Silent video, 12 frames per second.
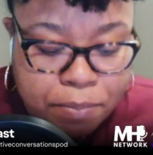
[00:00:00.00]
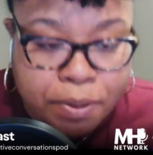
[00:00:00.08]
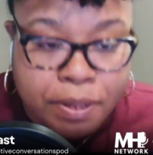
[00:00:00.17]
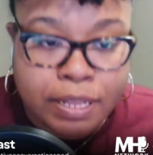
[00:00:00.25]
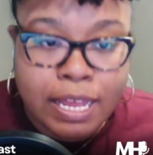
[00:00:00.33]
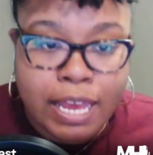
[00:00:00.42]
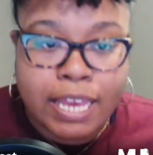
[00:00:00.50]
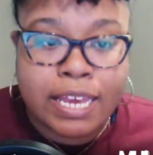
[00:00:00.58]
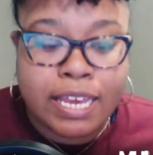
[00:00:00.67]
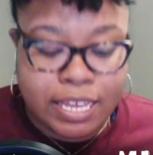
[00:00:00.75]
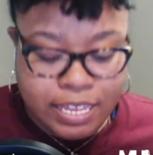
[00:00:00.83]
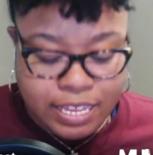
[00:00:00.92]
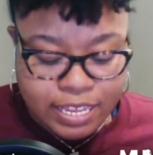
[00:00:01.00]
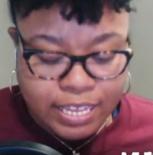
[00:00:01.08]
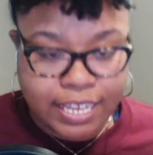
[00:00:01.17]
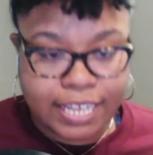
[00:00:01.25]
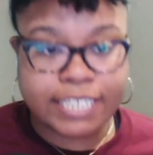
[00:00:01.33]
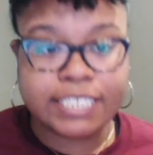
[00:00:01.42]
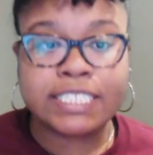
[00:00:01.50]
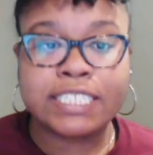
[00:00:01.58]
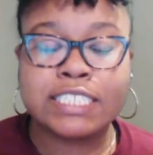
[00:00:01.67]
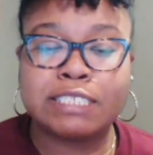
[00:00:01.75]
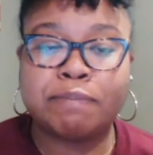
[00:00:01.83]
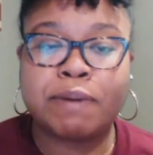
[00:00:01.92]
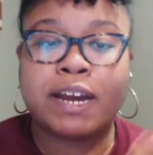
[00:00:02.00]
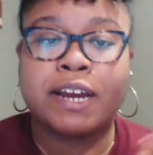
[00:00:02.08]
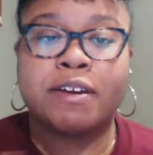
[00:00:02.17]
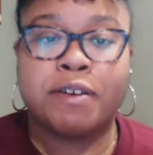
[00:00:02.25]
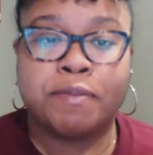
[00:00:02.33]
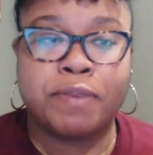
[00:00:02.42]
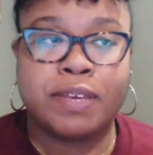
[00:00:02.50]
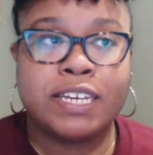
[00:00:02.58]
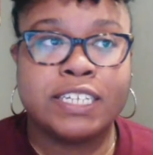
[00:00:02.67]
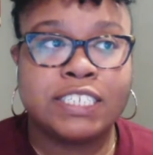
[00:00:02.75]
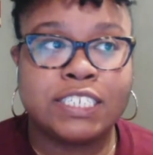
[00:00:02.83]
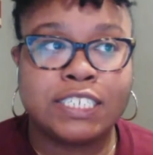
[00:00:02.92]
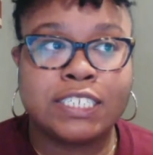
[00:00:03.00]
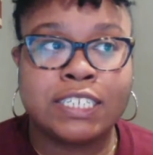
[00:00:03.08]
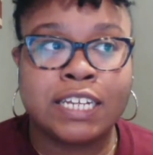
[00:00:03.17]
But like, it's inspiring me. It's just